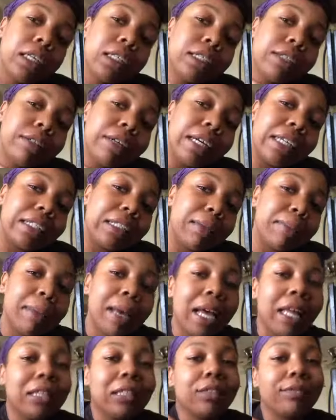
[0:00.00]
Still got some
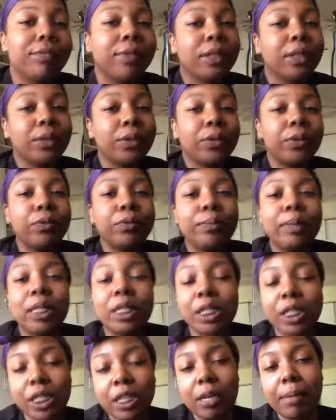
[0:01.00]
mask residue with my
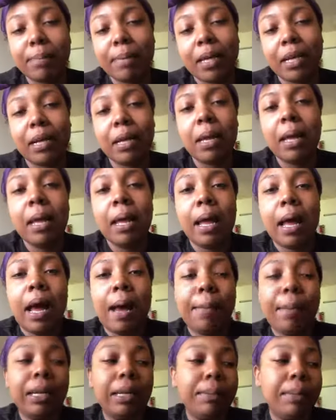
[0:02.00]
shirt, but
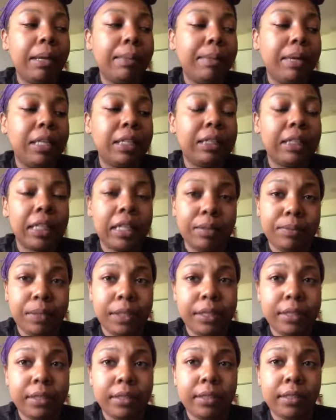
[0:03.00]
I'm about to make me a
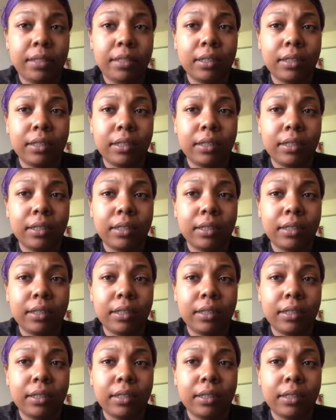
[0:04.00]
sandwich.